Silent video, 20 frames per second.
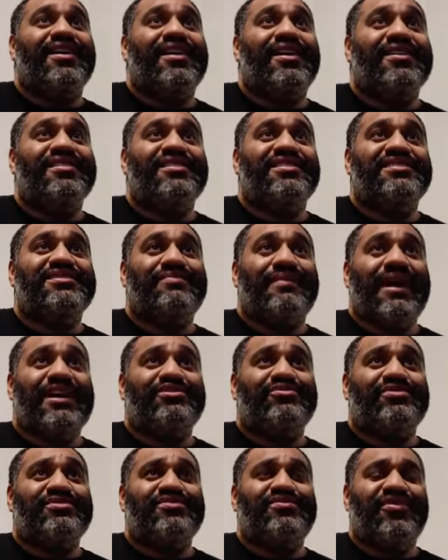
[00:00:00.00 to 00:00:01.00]
This match
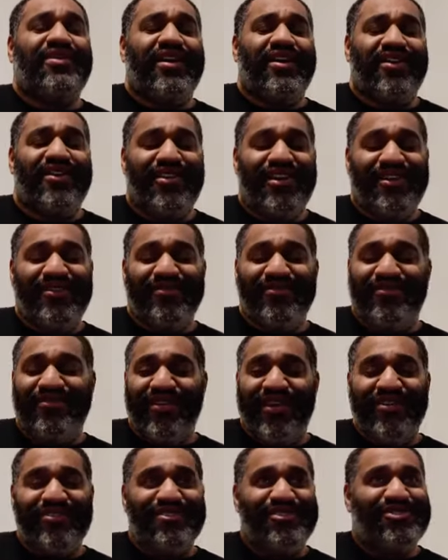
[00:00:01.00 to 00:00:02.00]
was very,
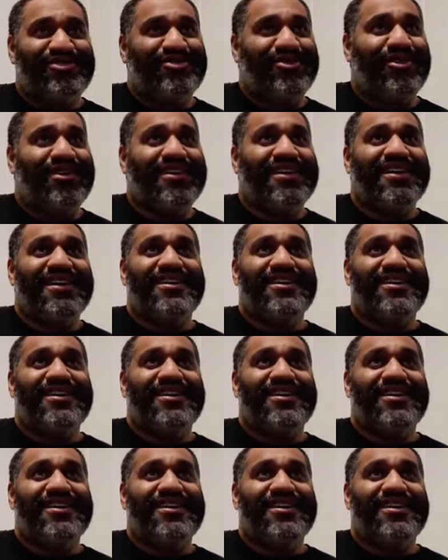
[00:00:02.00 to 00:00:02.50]
very short,